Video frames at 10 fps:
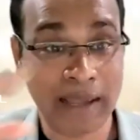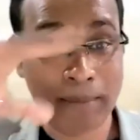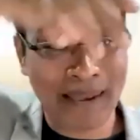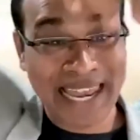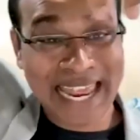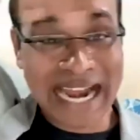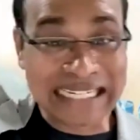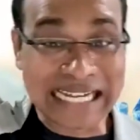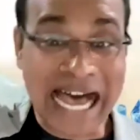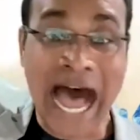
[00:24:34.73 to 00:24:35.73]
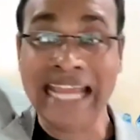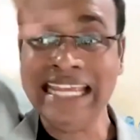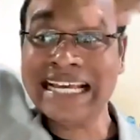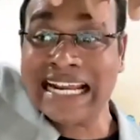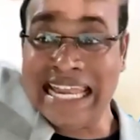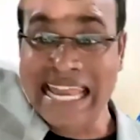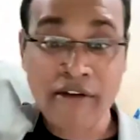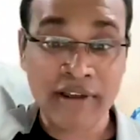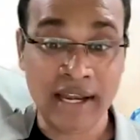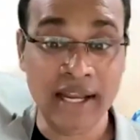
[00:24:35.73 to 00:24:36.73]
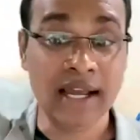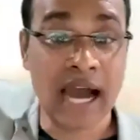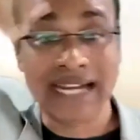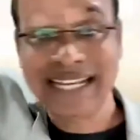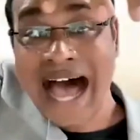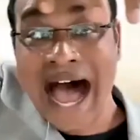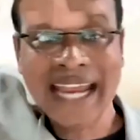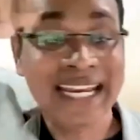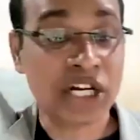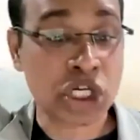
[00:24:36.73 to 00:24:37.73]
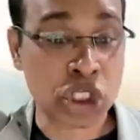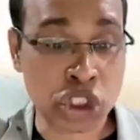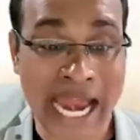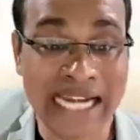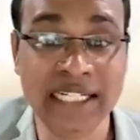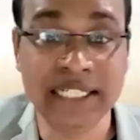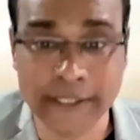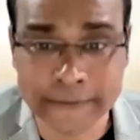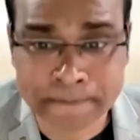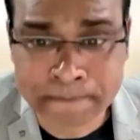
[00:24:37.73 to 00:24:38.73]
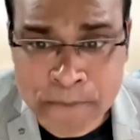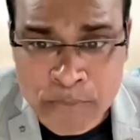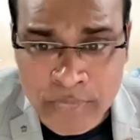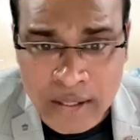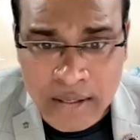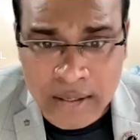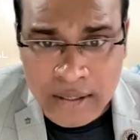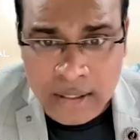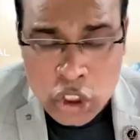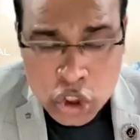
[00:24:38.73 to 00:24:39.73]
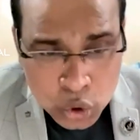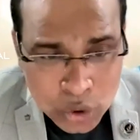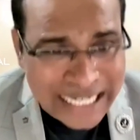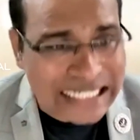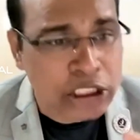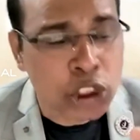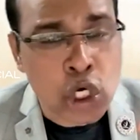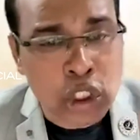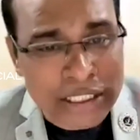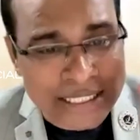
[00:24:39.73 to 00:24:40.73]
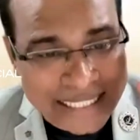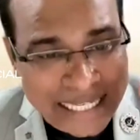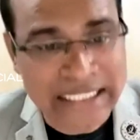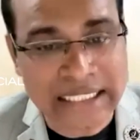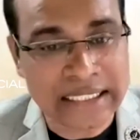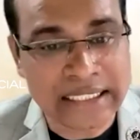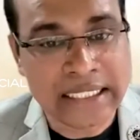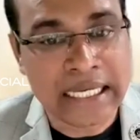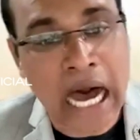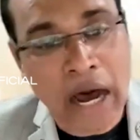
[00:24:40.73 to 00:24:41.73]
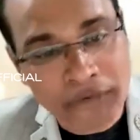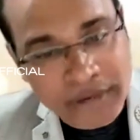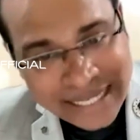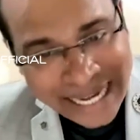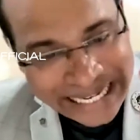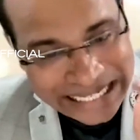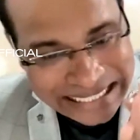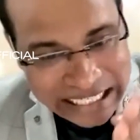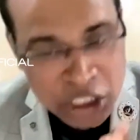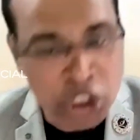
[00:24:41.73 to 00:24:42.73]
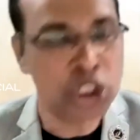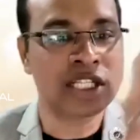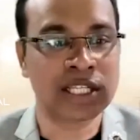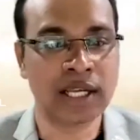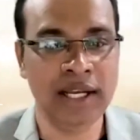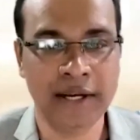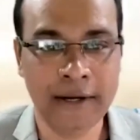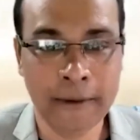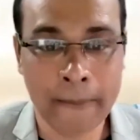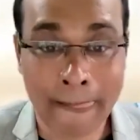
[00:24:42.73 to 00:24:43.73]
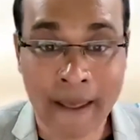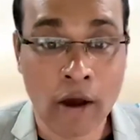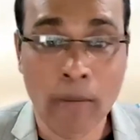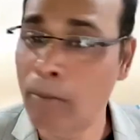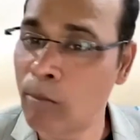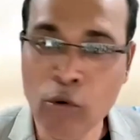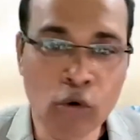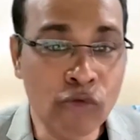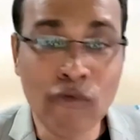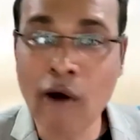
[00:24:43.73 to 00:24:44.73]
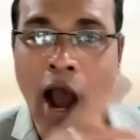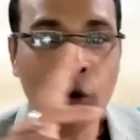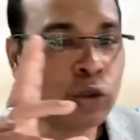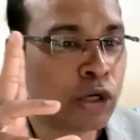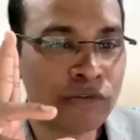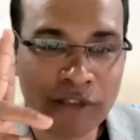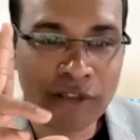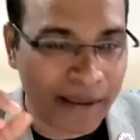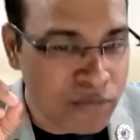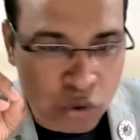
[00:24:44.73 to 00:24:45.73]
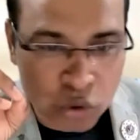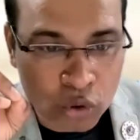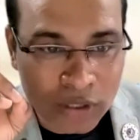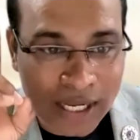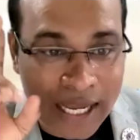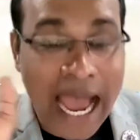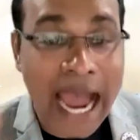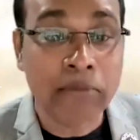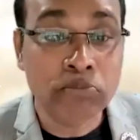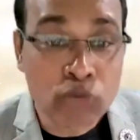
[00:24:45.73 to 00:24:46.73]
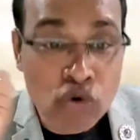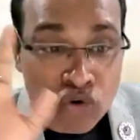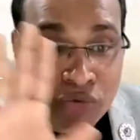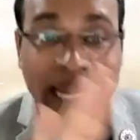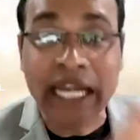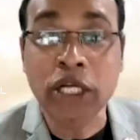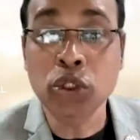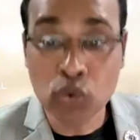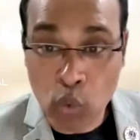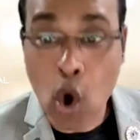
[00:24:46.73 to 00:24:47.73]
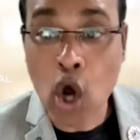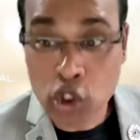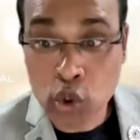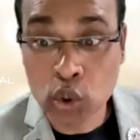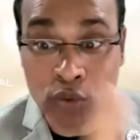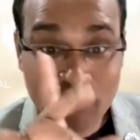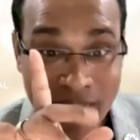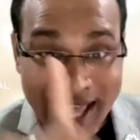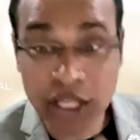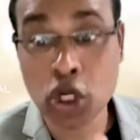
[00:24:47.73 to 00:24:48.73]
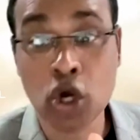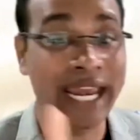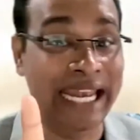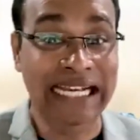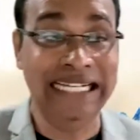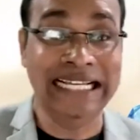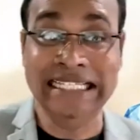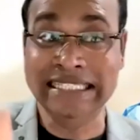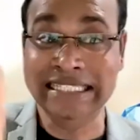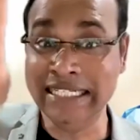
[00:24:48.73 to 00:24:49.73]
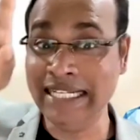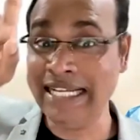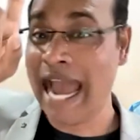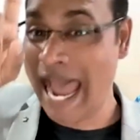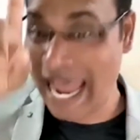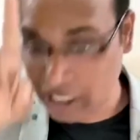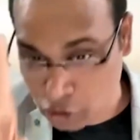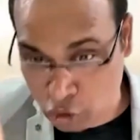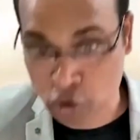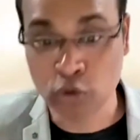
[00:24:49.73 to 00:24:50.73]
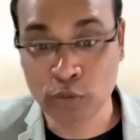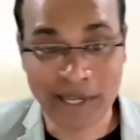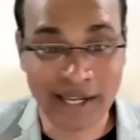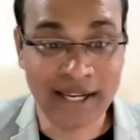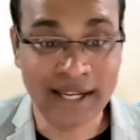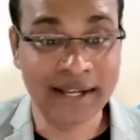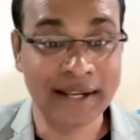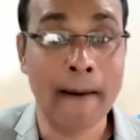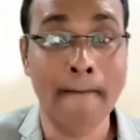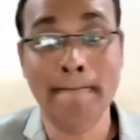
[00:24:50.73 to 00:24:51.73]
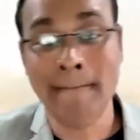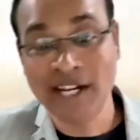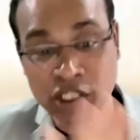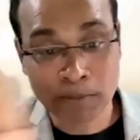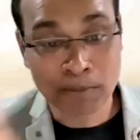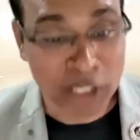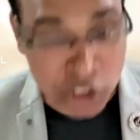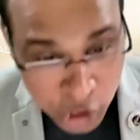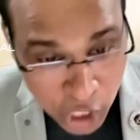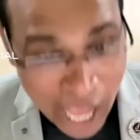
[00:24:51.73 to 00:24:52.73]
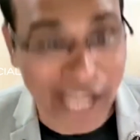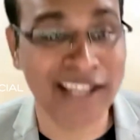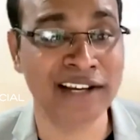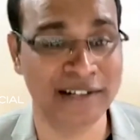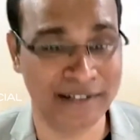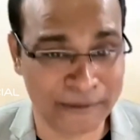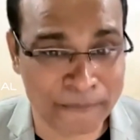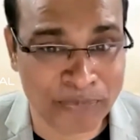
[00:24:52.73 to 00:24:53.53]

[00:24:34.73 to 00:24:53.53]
They play at a higher level, at a higher standard. So let us all set our intentions clear, move out of game zone, and move into war zone where your intensity has to be much, much higher.